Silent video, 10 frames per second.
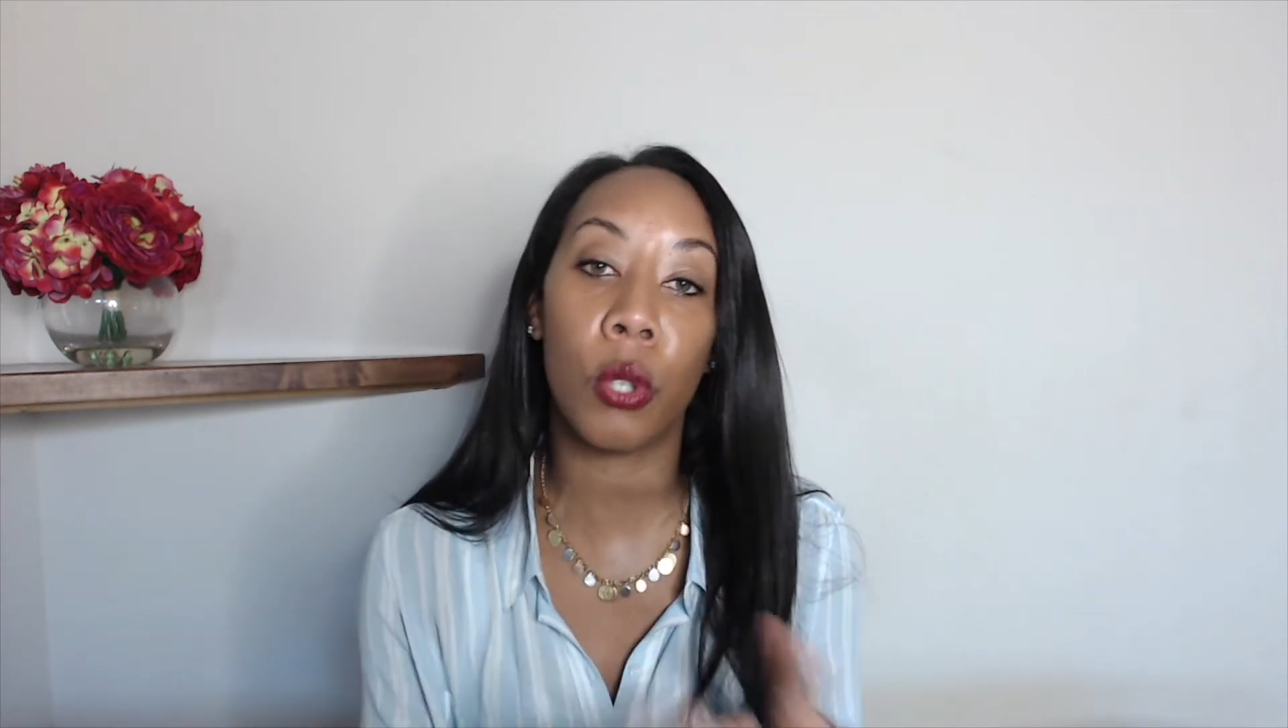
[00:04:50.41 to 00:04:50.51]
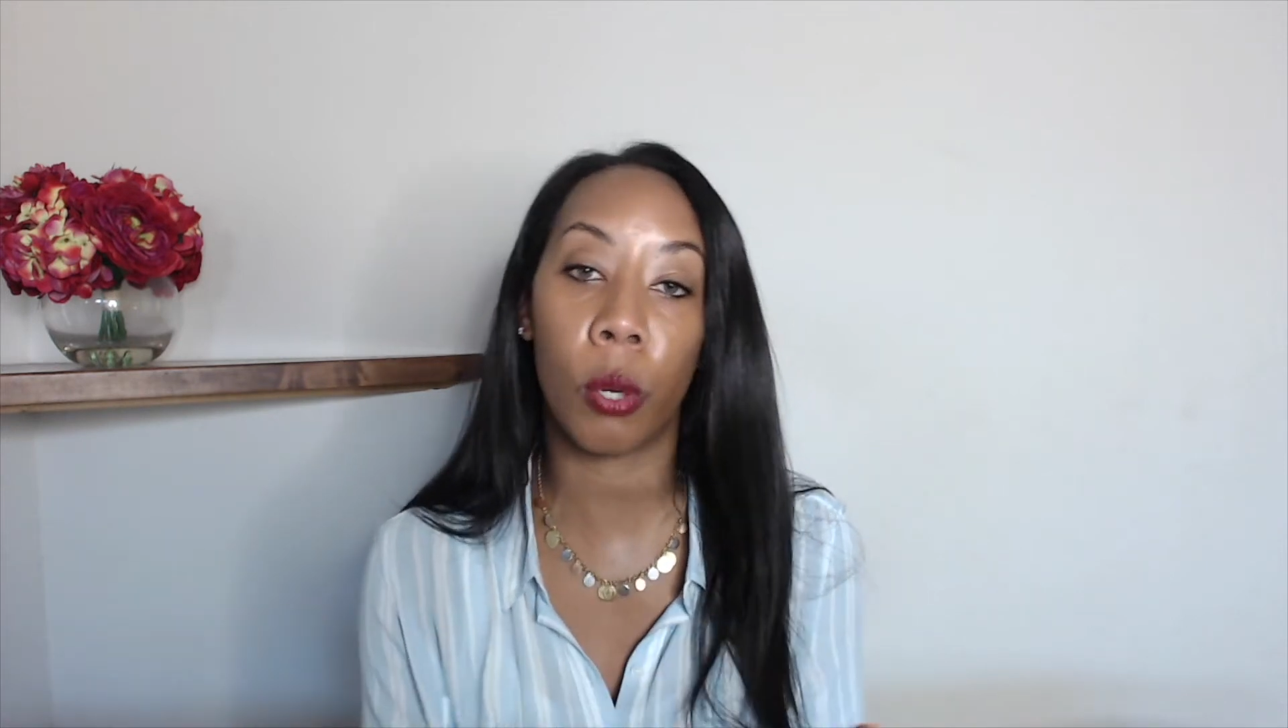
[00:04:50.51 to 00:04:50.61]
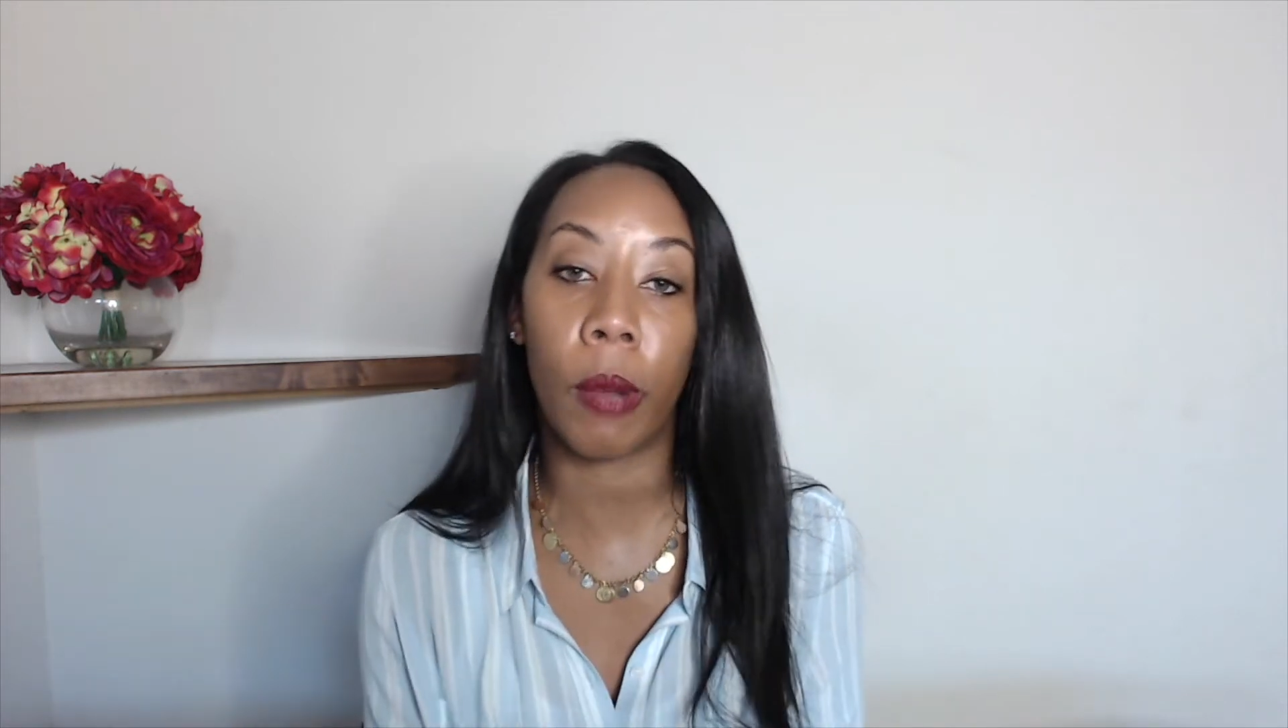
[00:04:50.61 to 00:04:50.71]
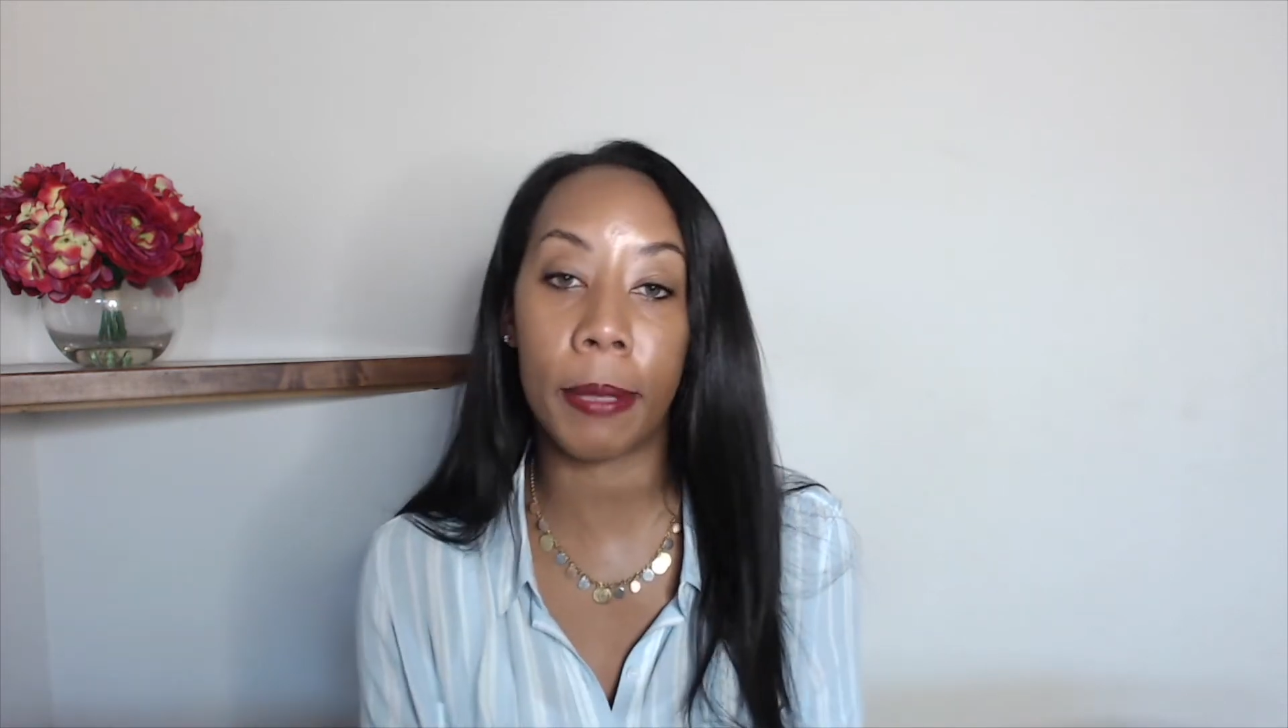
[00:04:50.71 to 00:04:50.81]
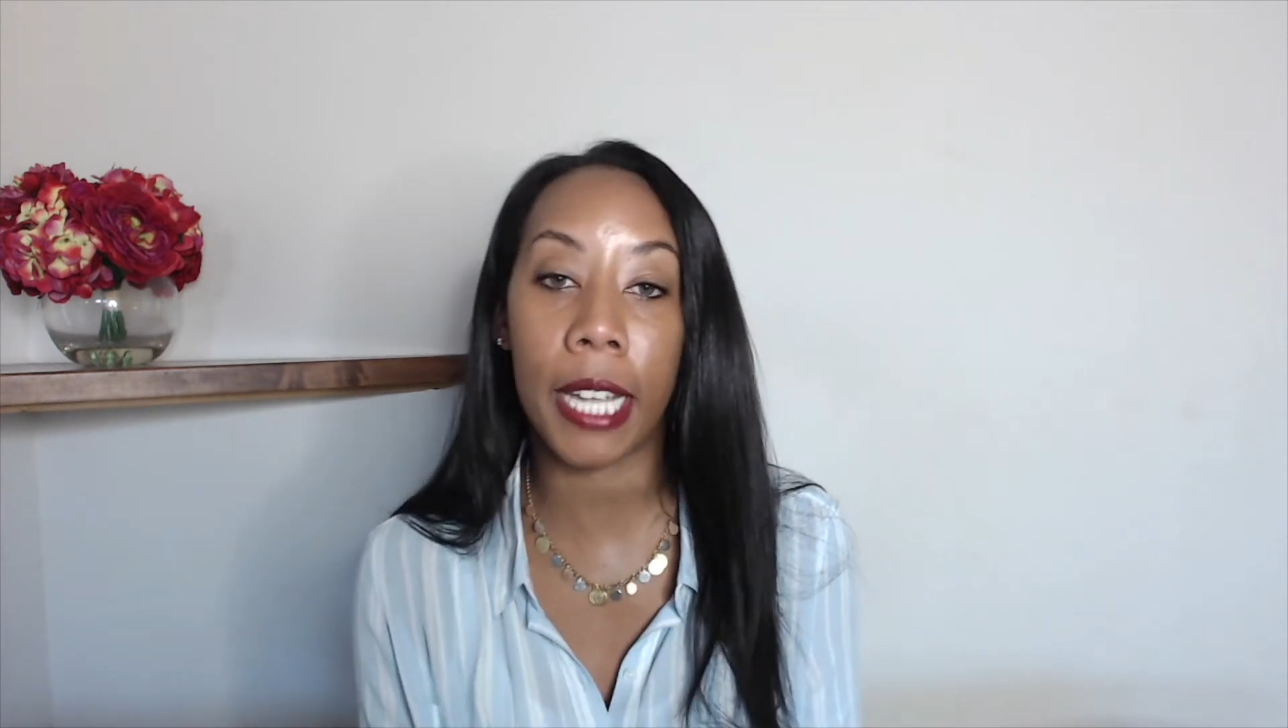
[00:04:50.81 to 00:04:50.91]

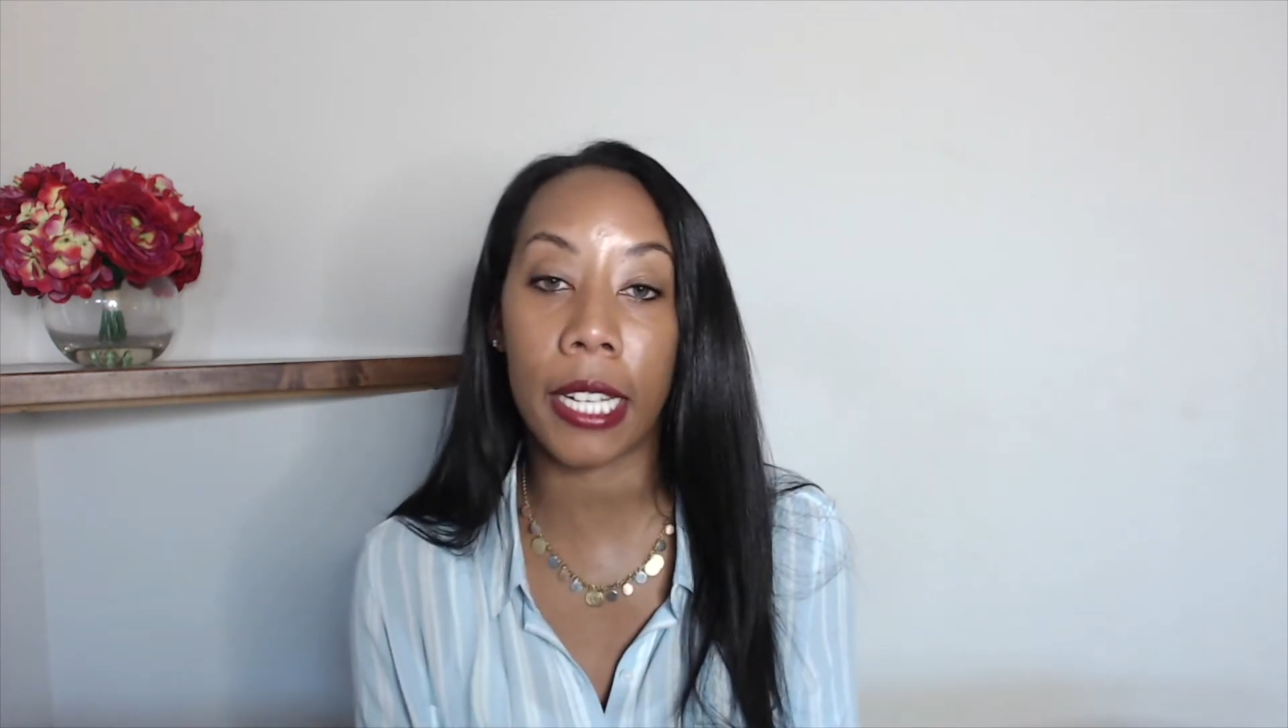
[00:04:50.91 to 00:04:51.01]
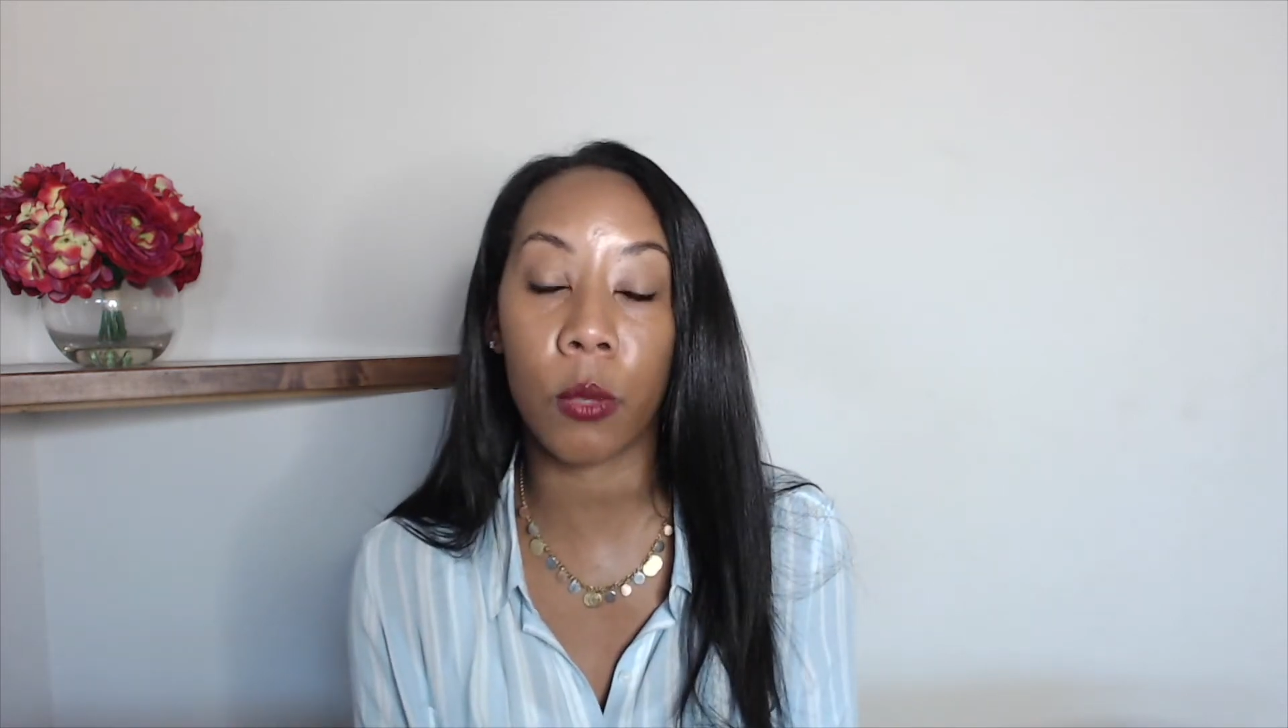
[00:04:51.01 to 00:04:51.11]
your website